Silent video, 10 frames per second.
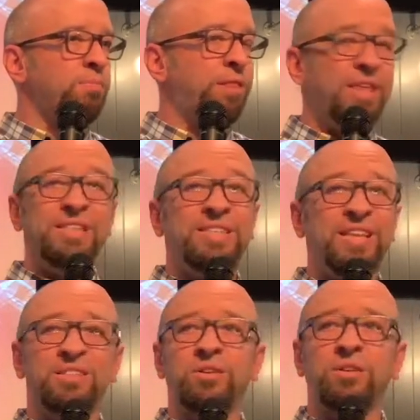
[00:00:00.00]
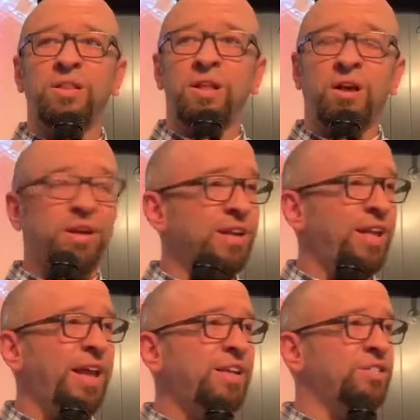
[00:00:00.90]
But these things are, are
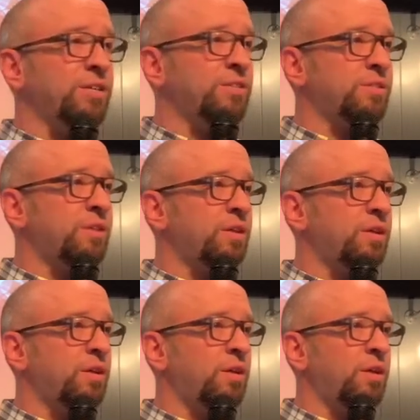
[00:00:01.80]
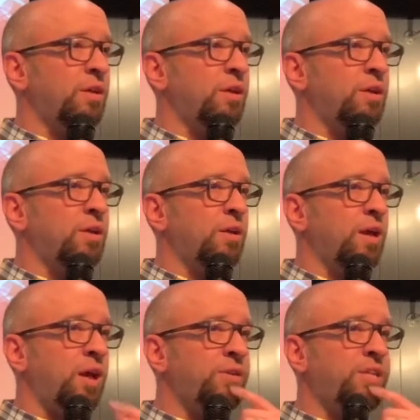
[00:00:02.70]
contagious.
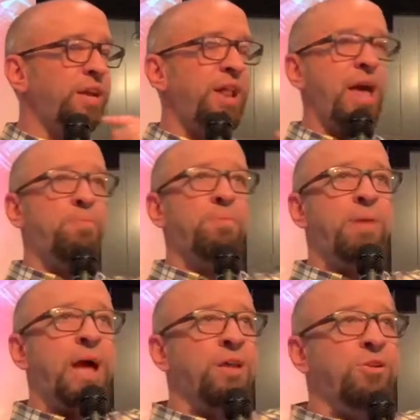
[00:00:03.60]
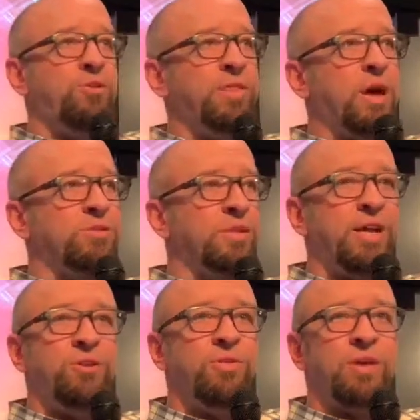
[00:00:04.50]
I have seen it happen back in
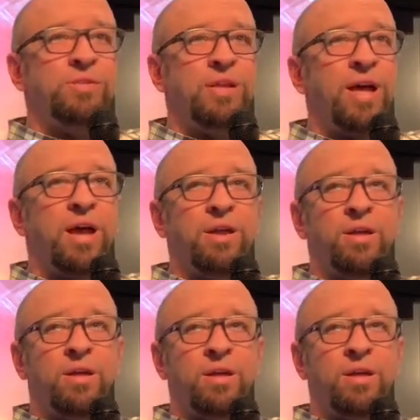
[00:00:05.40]
2008, 2009.